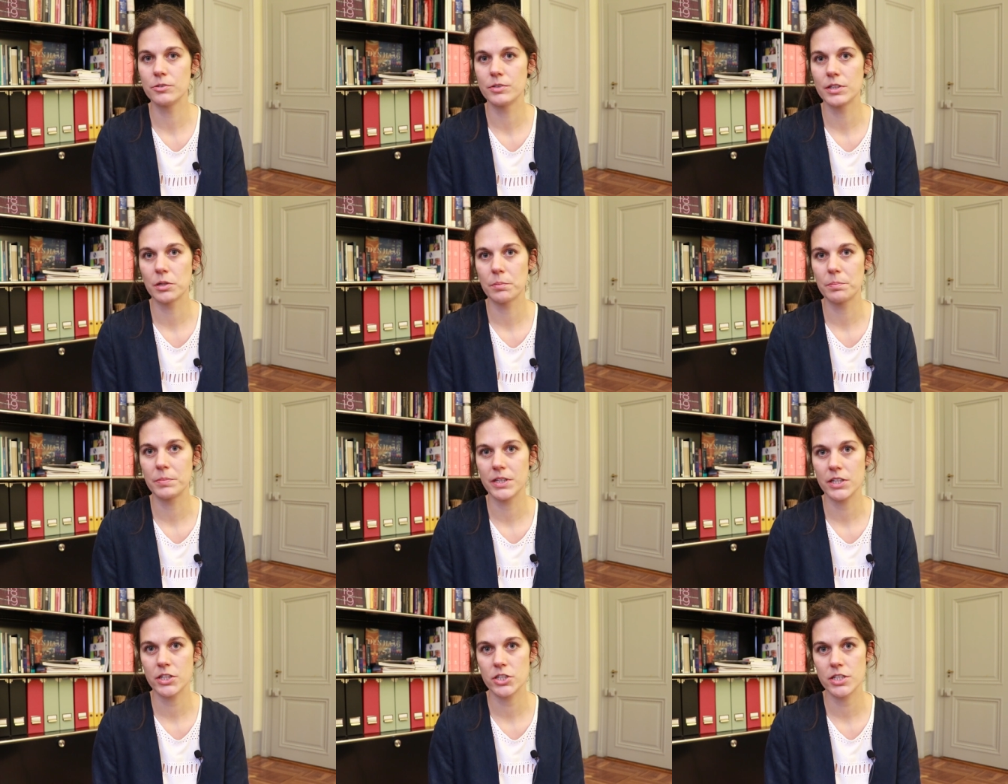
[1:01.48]
doing a
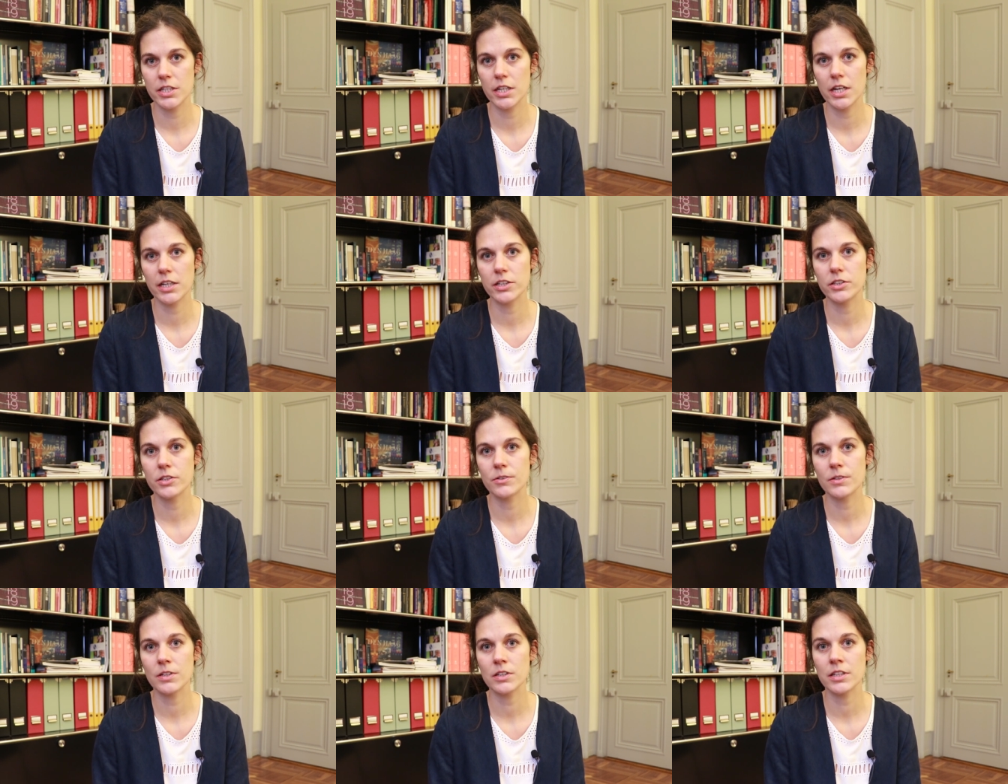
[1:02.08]
PhD
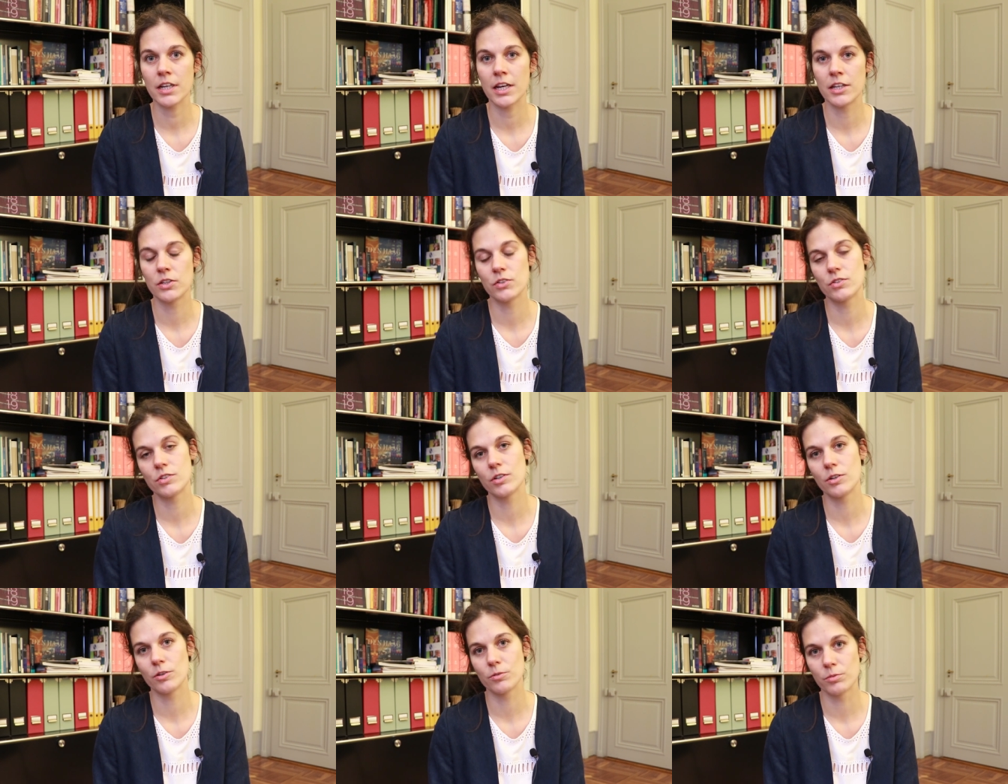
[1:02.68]
later on, and the
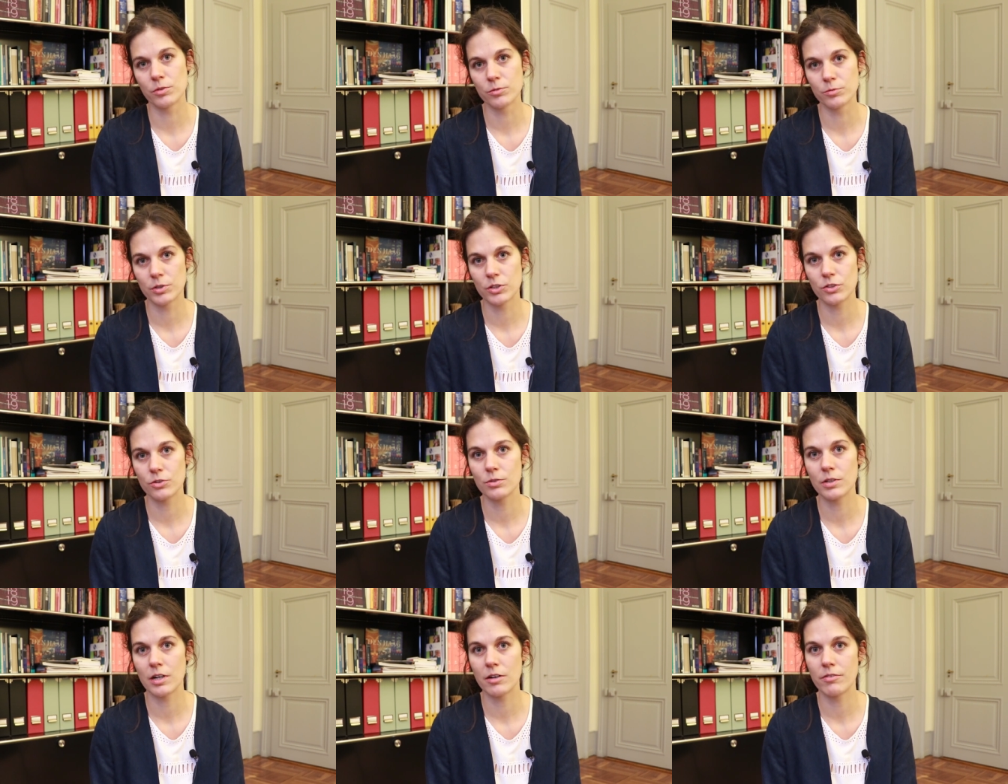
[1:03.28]
second one
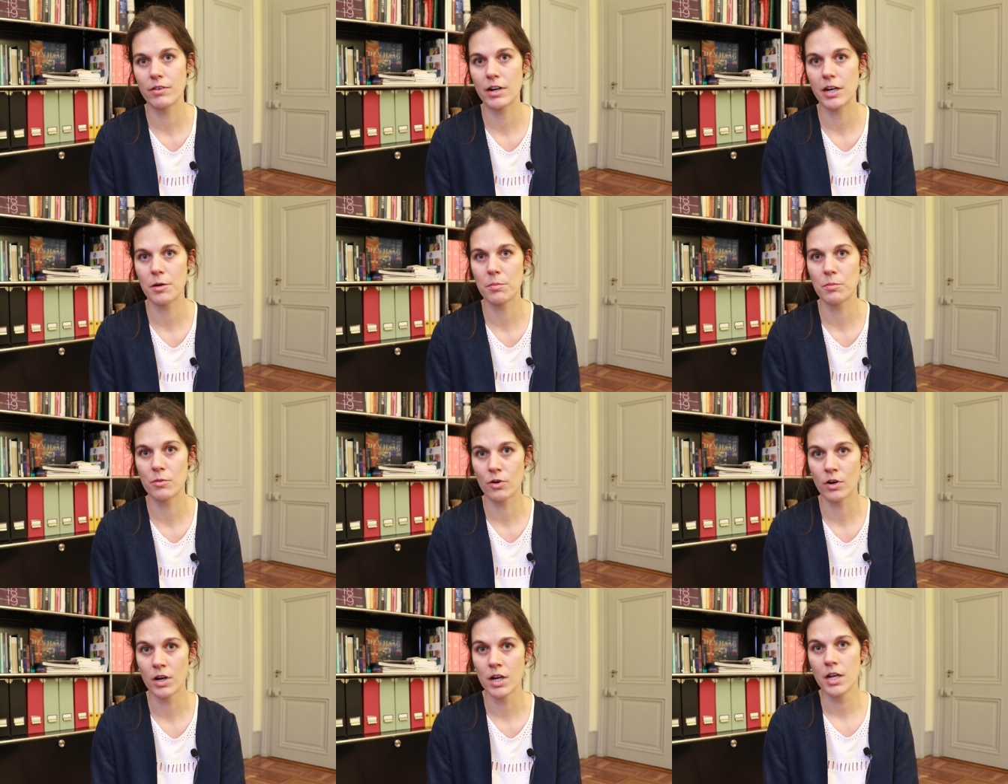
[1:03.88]
was to have like
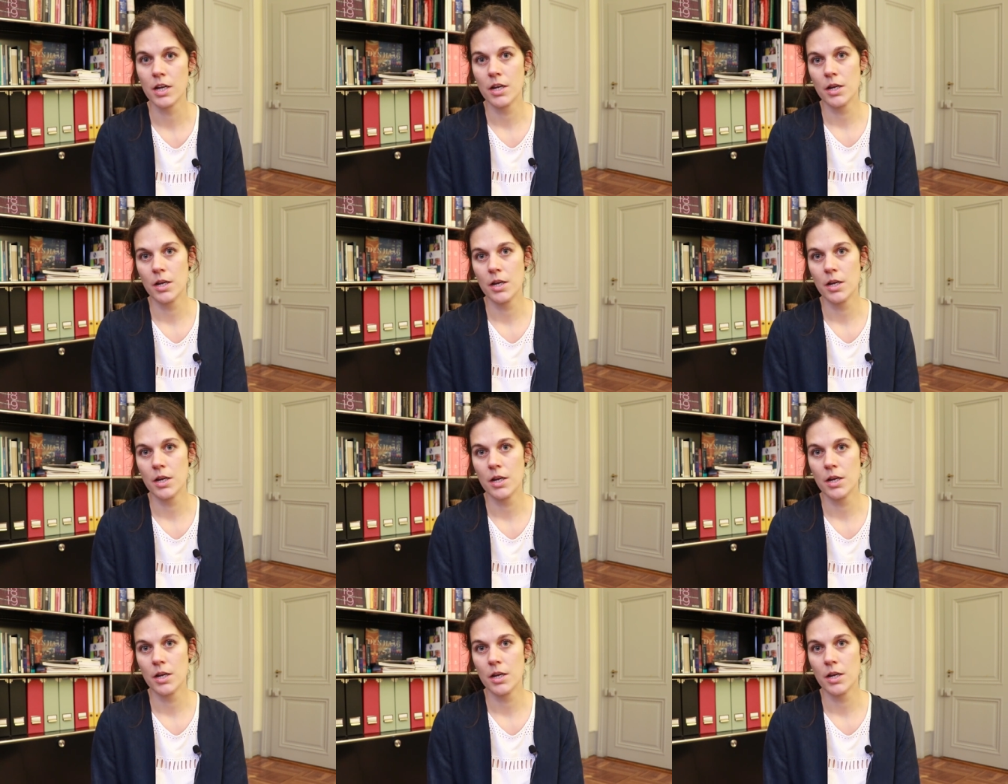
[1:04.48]
more